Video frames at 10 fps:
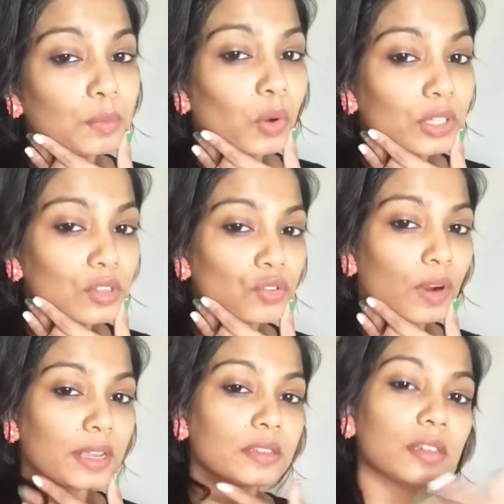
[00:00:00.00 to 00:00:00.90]

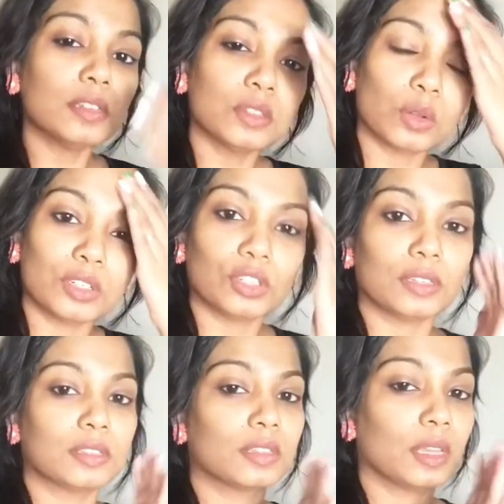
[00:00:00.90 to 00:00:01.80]
moisturizer so it
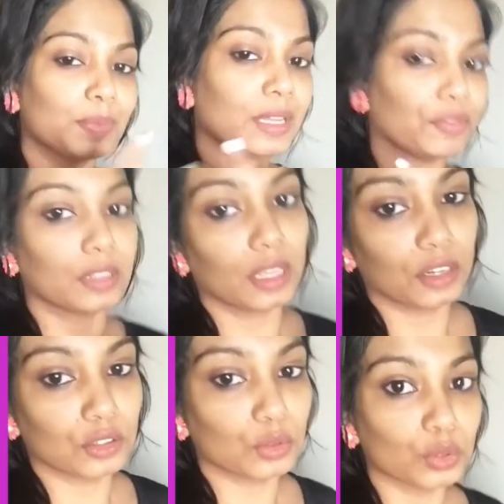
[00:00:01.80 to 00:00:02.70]
just keeps
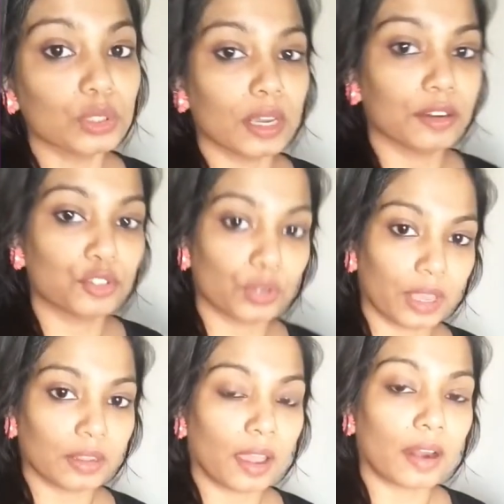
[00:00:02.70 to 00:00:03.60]
everything good and
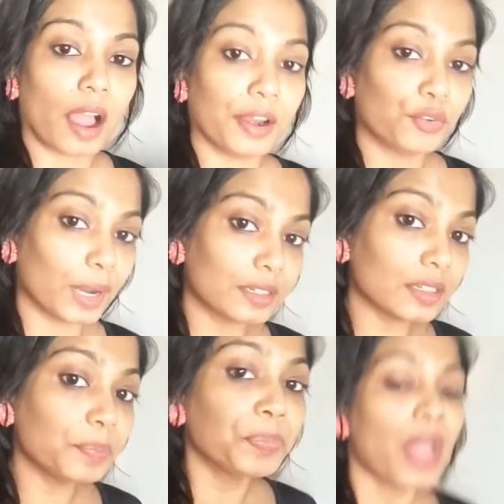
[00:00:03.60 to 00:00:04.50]
together and hydrated.